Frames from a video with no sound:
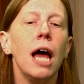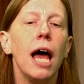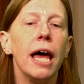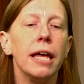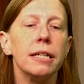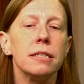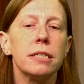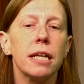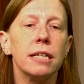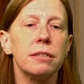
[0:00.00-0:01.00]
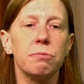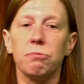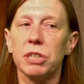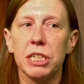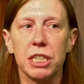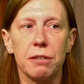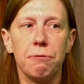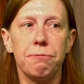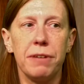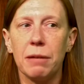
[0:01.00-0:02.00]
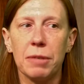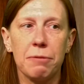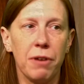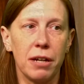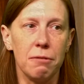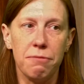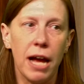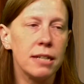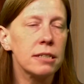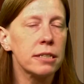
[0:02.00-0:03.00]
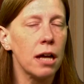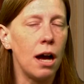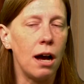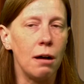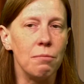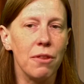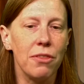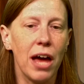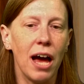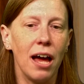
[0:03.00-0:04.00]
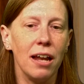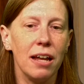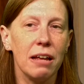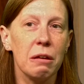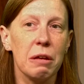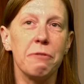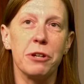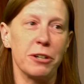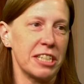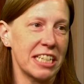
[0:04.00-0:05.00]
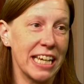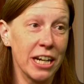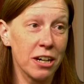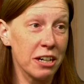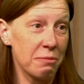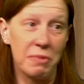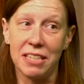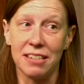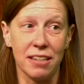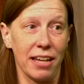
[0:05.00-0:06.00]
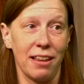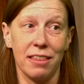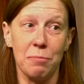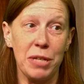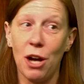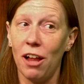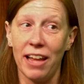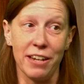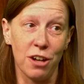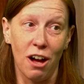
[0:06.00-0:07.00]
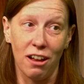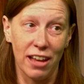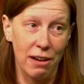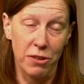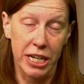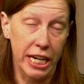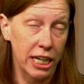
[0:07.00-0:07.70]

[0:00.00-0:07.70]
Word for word: and it's really just a family fun event yeah. um, yes. that if you're a skier, this is like the be all end all every year.